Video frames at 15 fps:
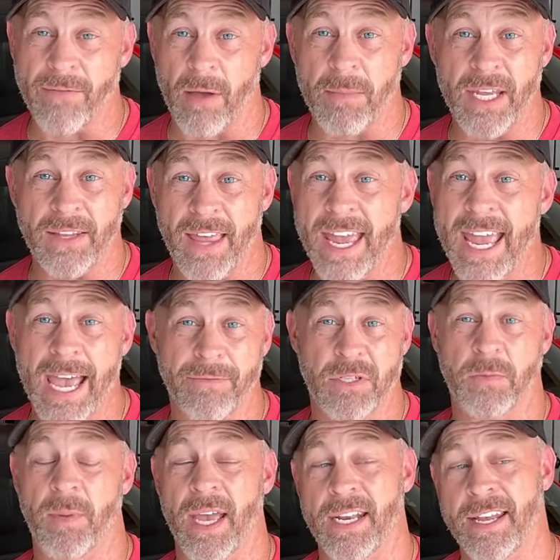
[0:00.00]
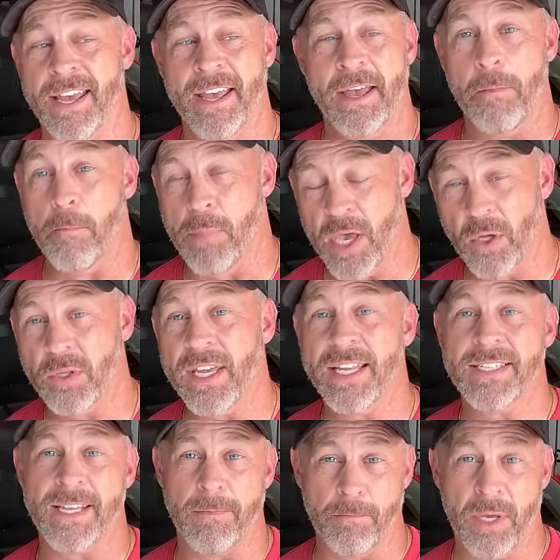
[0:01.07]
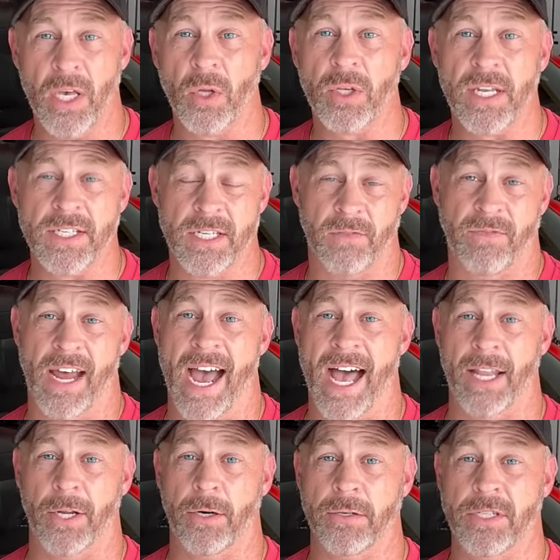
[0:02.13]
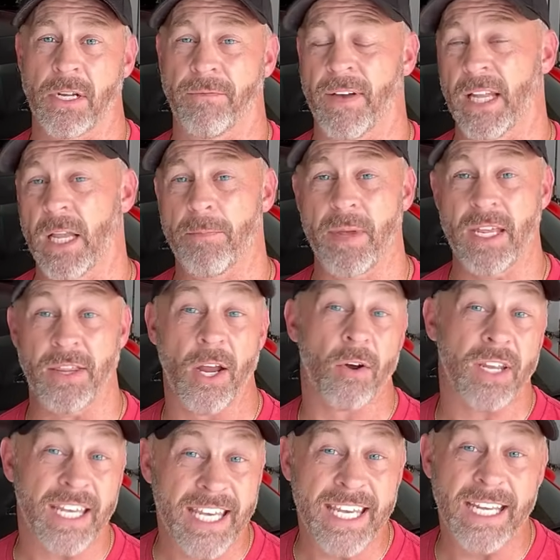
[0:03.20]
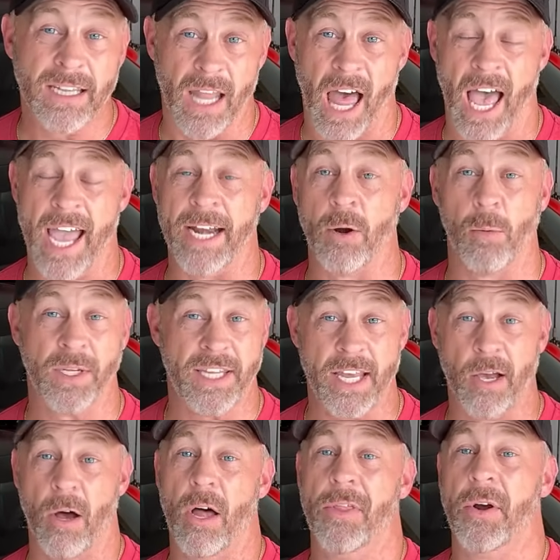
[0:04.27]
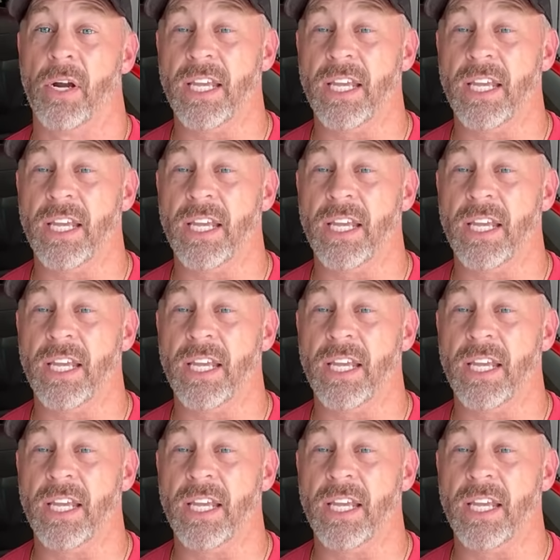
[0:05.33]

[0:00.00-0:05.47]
I mean, they have spent billions and billions of dollars developing their E-Line, or what they call their